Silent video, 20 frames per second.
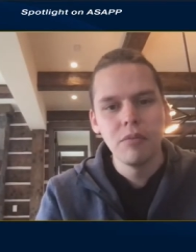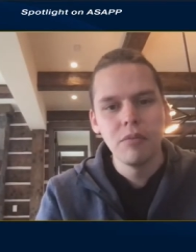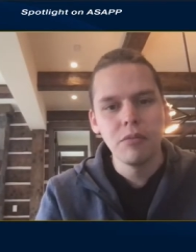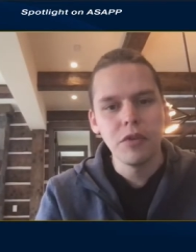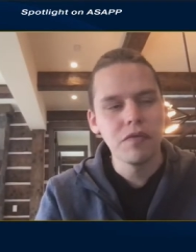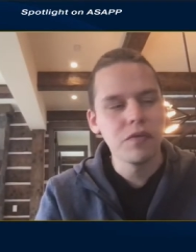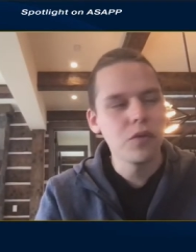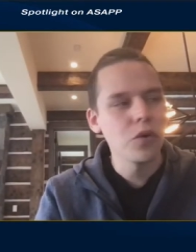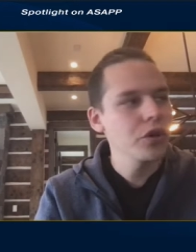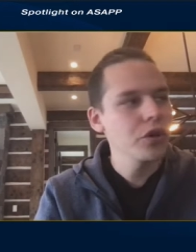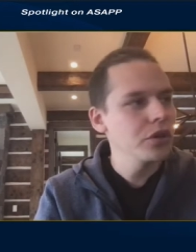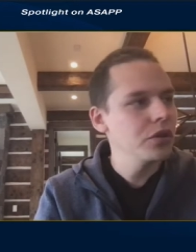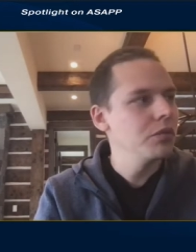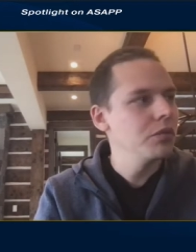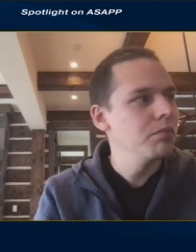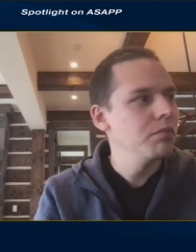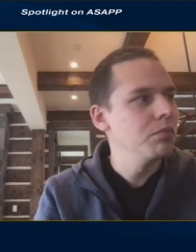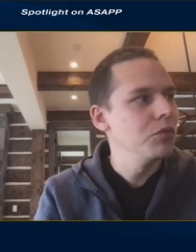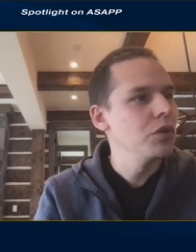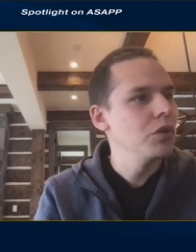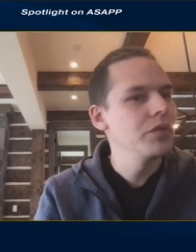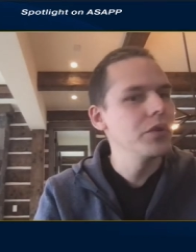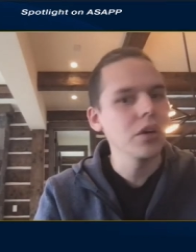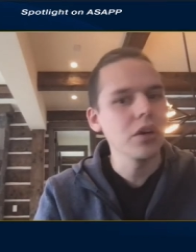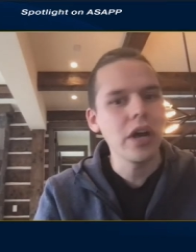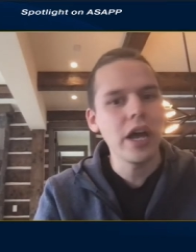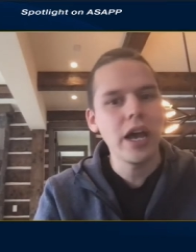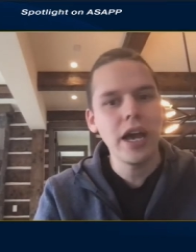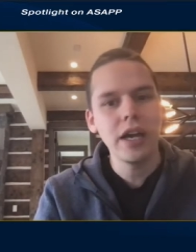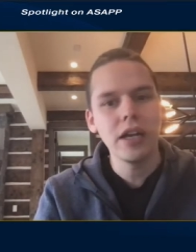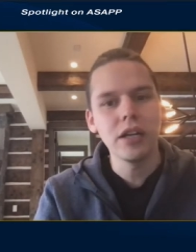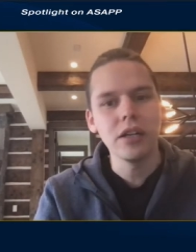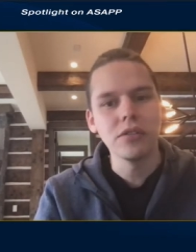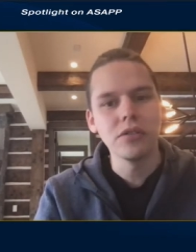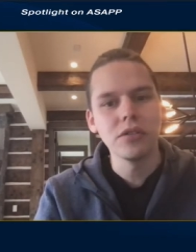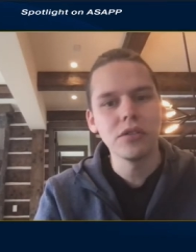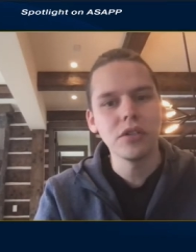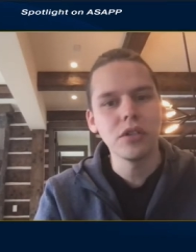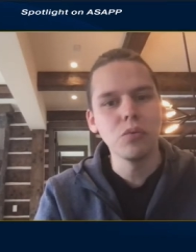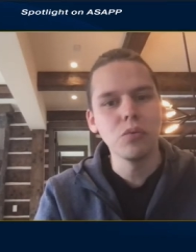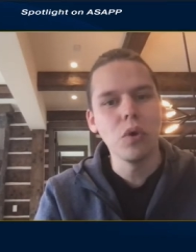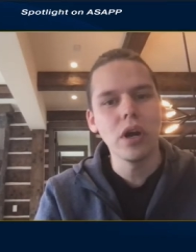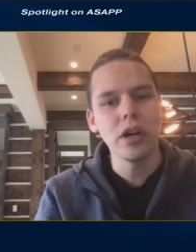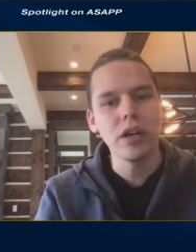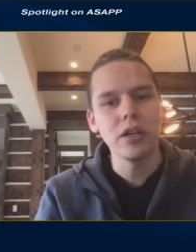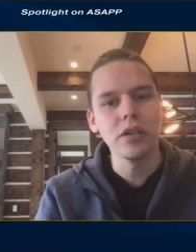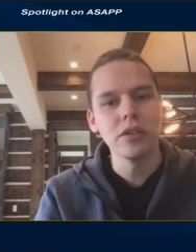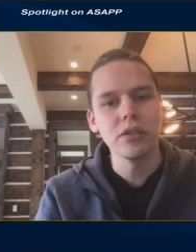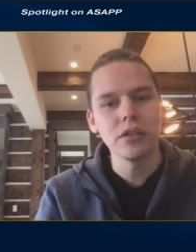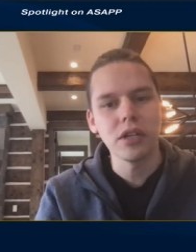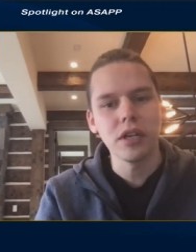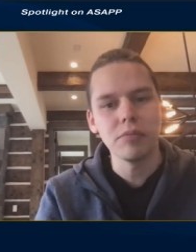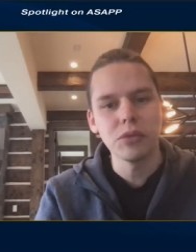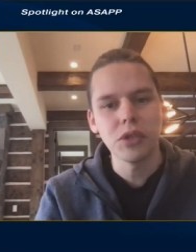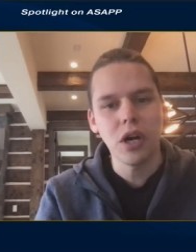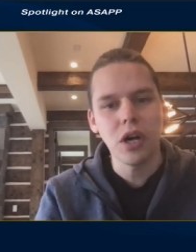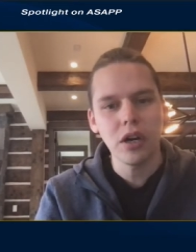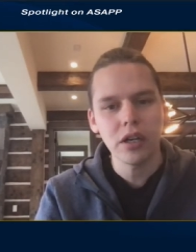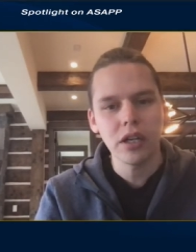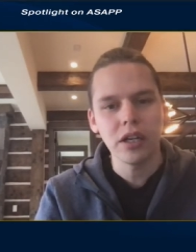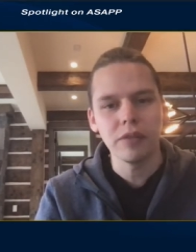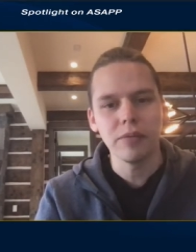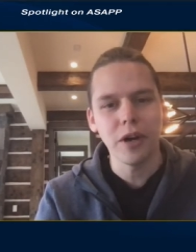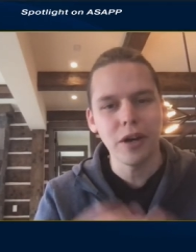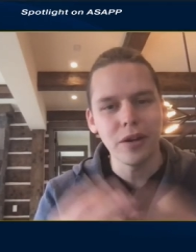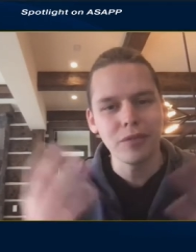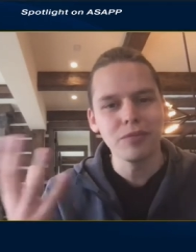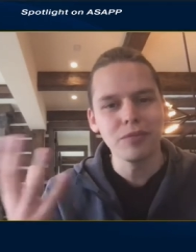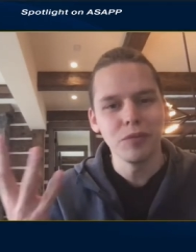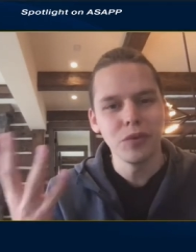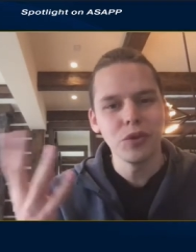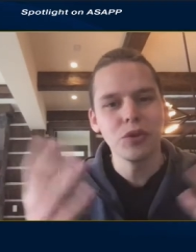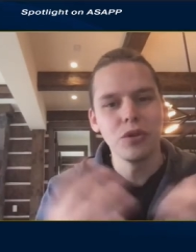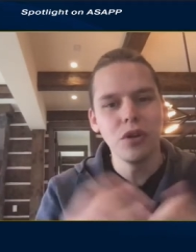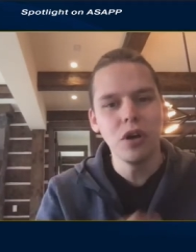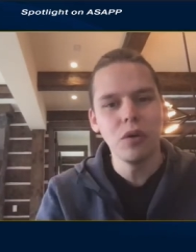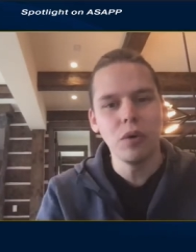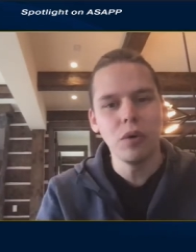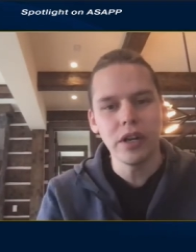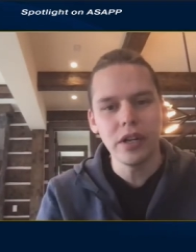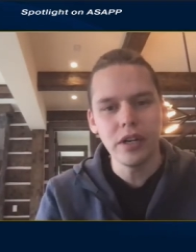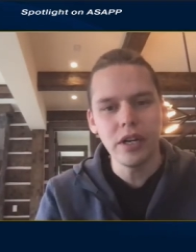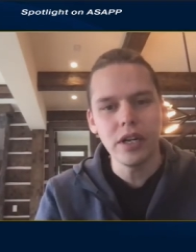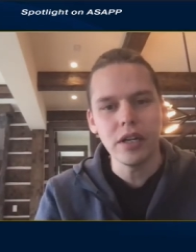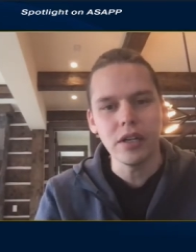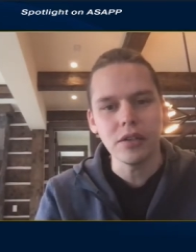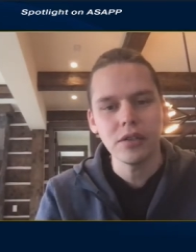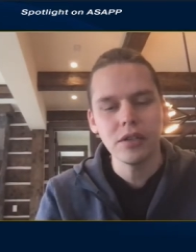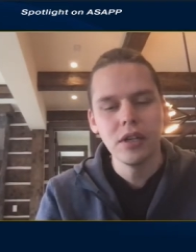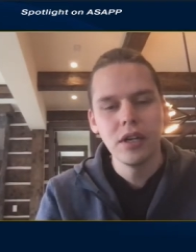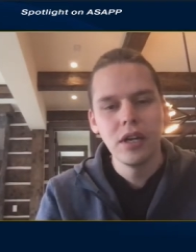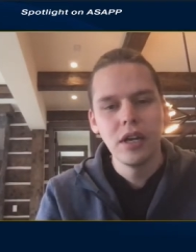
before you move your head and see what it is that I'm talking about, you know what it is.